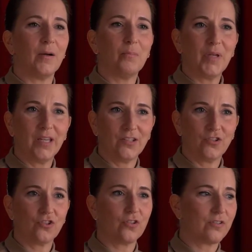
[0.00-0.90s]

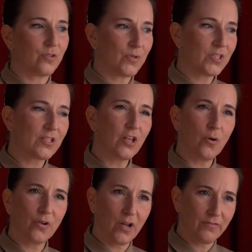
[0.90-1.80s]
pitch. So it's slow
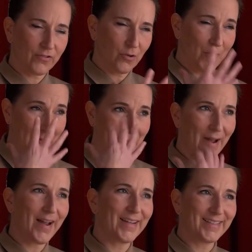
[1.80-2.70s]
enough so my
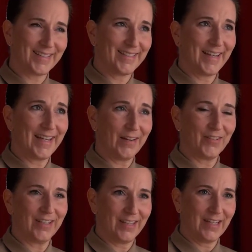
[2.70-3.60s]
mind can take
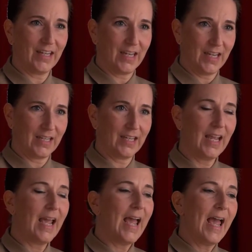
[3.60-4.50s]
everything in.
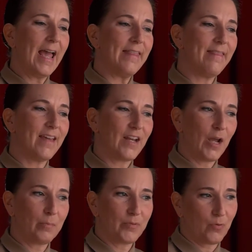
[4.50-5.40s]
And then
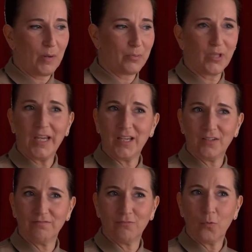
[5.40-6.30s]
I play
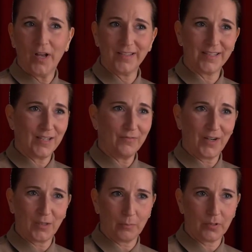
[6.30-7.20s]
it once, and if I
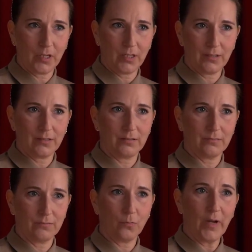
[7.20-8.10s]
can play it
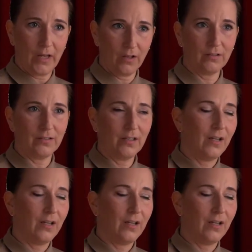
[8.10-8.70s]
well,